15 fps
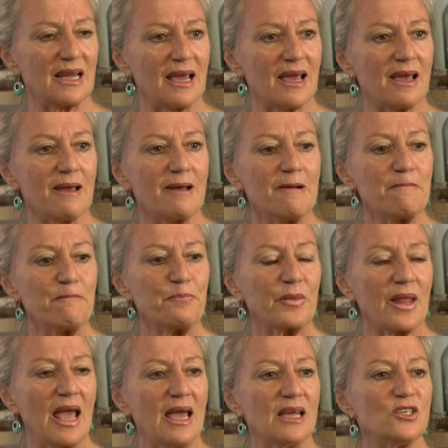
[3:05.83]
Dare
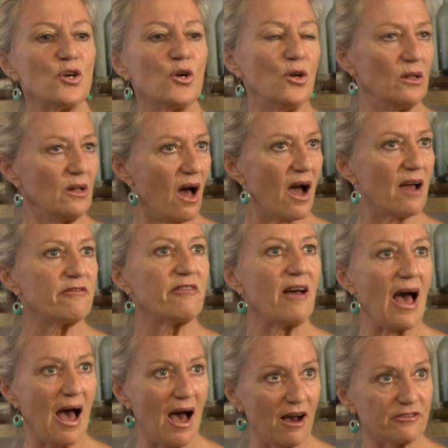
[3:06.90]
and her life
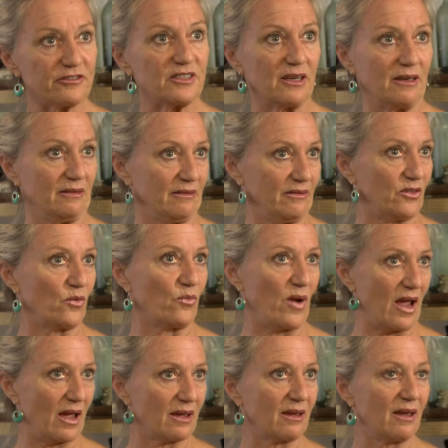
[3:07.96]
after the
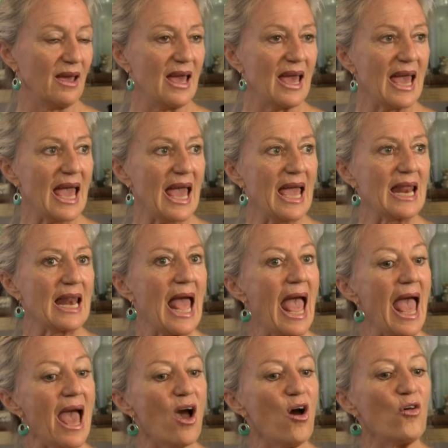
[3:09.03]
wreck and
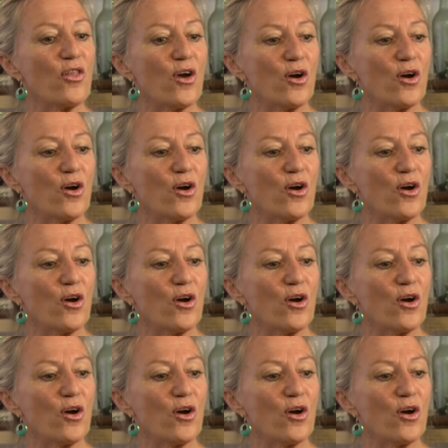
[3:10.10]
how